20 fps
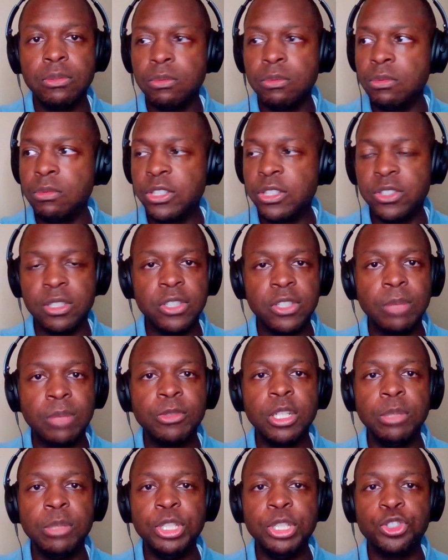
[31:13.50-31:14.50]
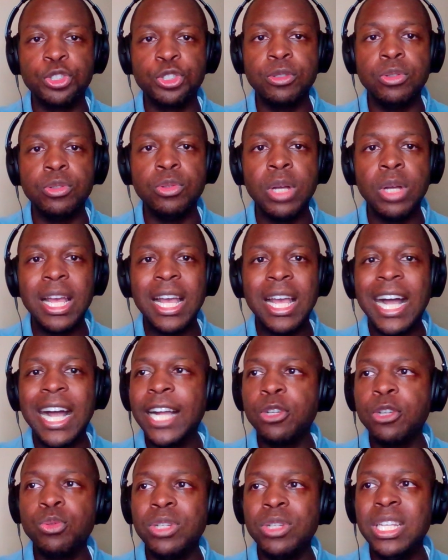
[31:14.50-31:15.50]
that's something to be true i
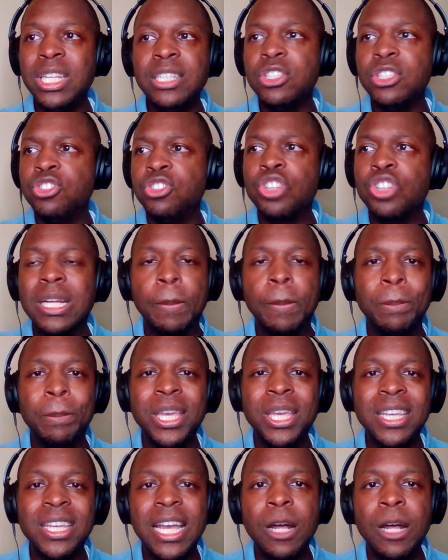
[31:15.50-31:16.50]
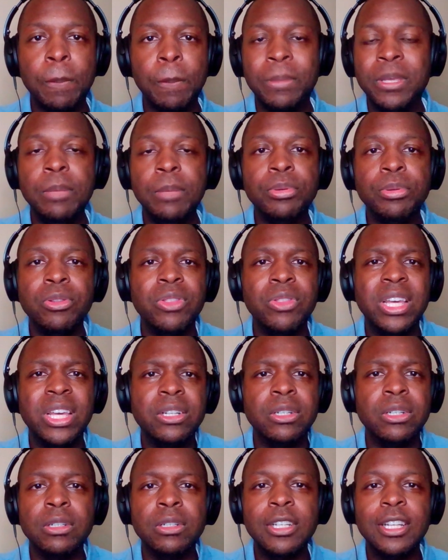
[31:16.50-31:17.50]
don't need to try to pick out people that
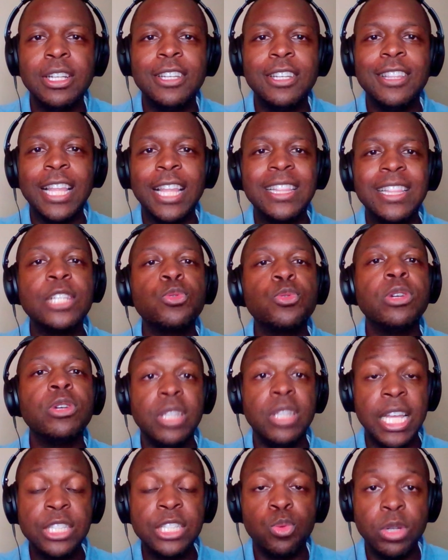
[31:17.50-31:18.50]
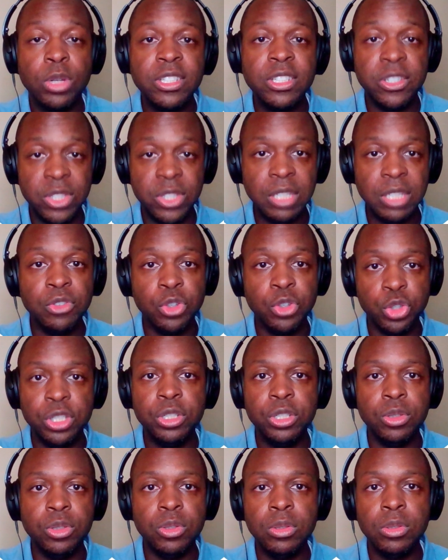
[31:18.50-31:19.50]
are like that's what that's what deceivers
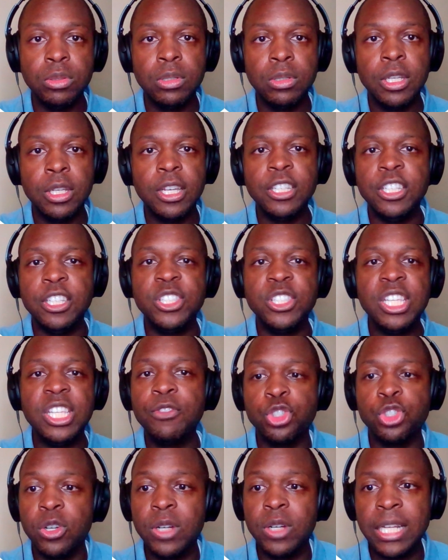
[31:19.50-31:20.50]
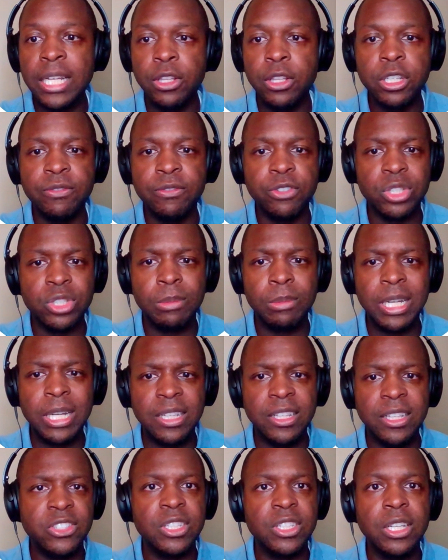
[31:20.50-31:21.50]
do deceivers are not looking for somebody
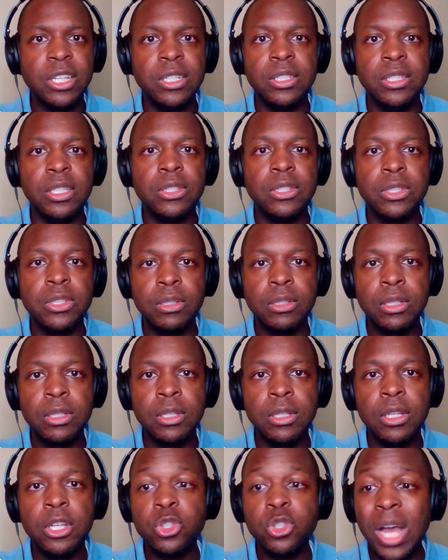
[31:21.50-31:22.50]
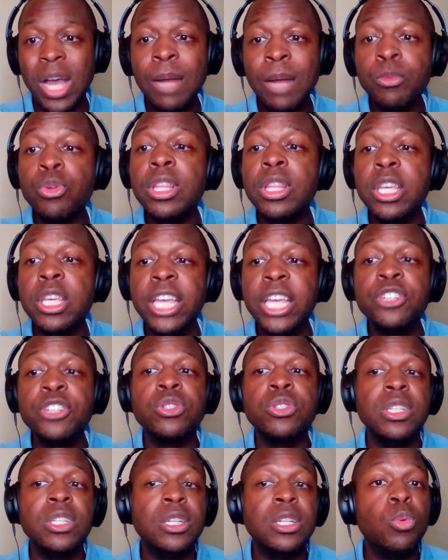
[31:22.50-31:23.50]
that studies this so i'm really
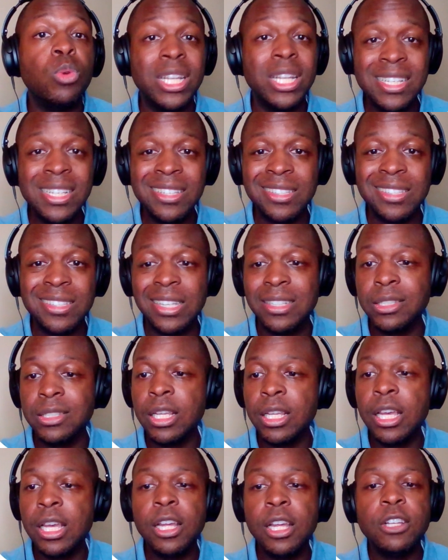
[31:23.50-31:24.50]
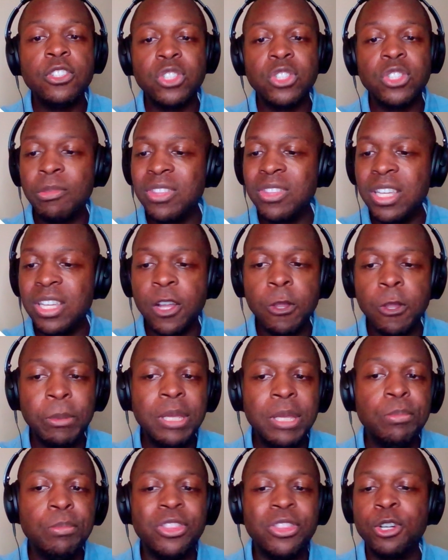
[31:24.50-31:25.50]
interested in what he says some of the other
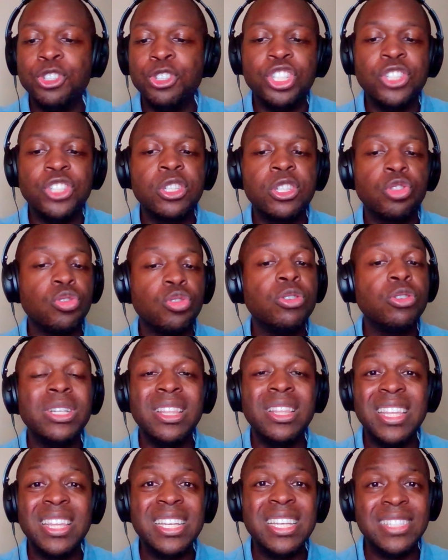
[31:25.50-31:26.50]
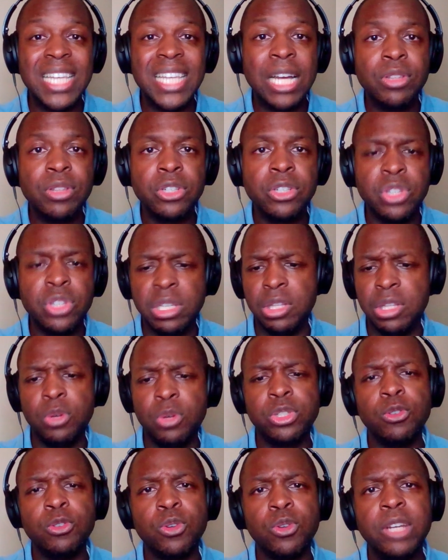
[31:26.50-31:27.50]
people that are just throwing things out there saying there was
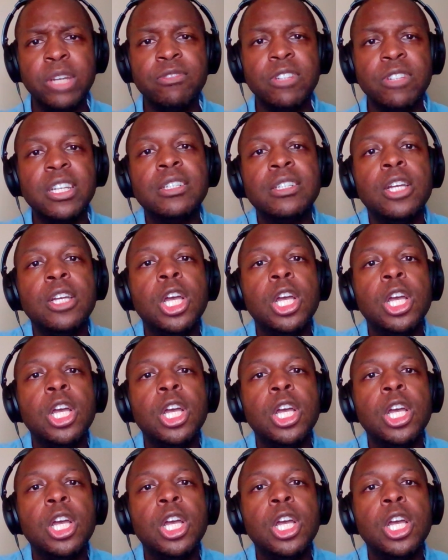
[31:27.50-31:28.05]
no great flood